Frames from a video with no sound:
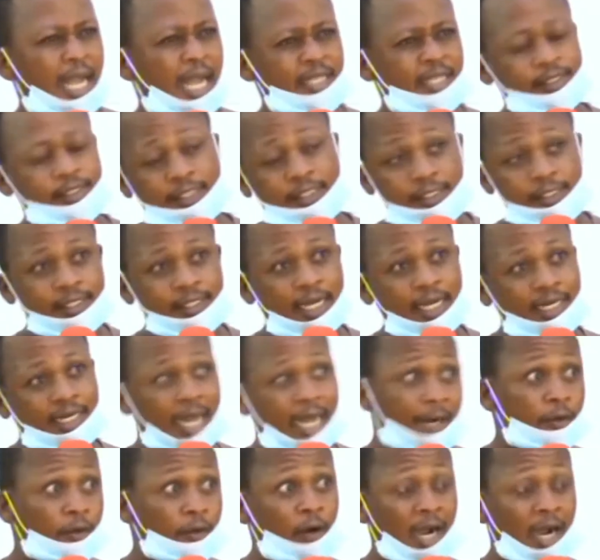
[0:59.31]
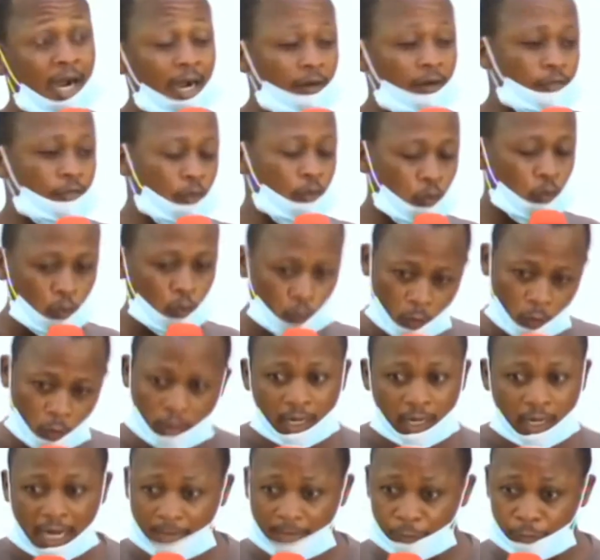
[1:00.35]
And since then, I don't have
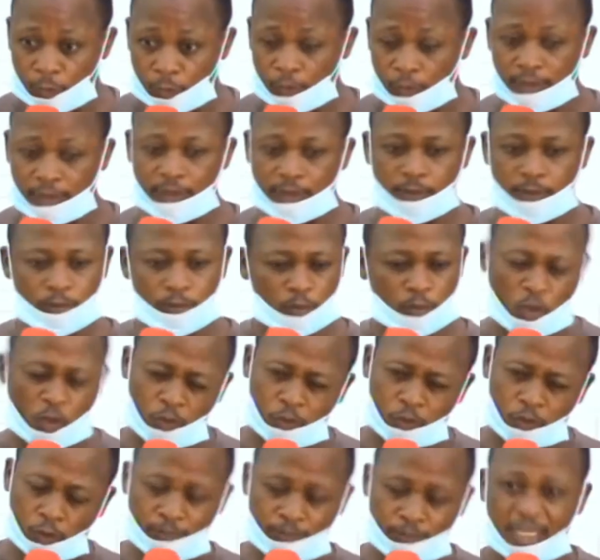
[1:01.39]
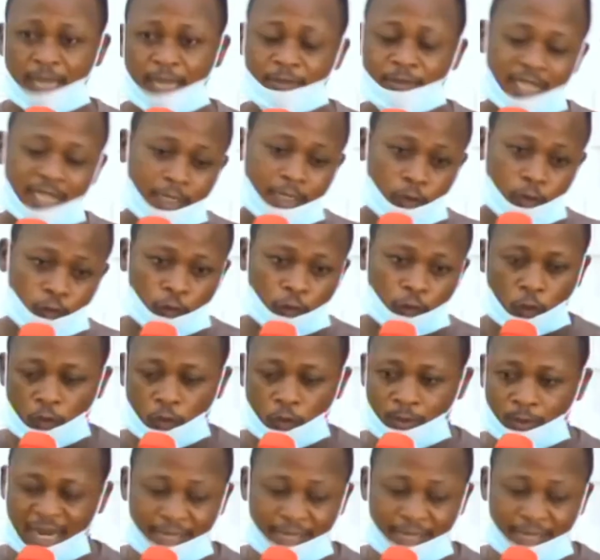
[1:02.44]
work I'm doing. But sometimes I do follow my